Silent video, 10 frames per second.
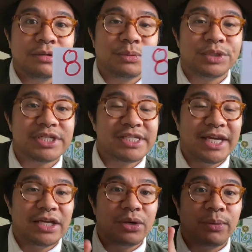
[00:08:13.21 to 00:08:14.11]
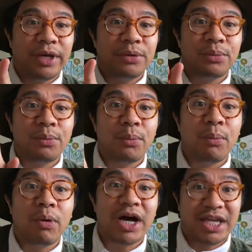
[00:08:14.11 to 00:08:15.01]
I'm just taking away
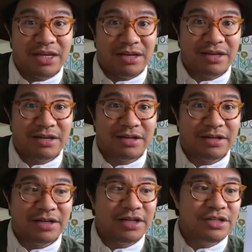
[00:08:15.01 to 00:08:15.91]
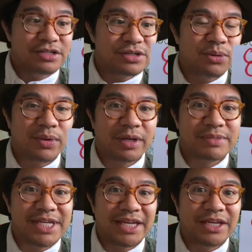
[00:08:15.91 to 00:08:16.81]
1. So when I'm
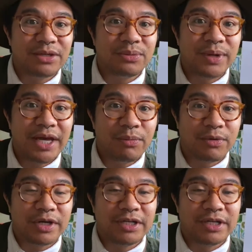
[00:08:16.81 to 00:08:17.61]
taking away 1,